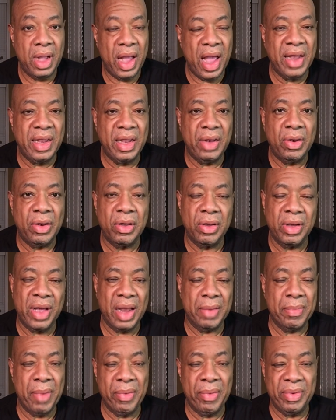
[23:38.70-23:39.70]
And then look at
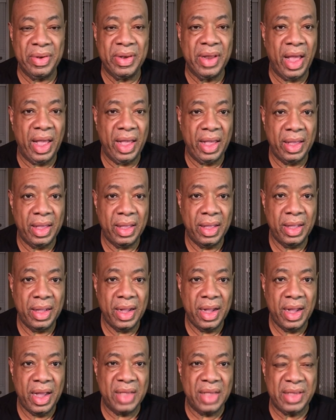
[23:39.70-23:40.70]
them every day.
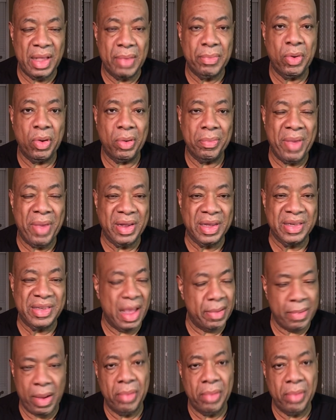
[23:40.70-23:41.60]
And say, I'm going to make this happen.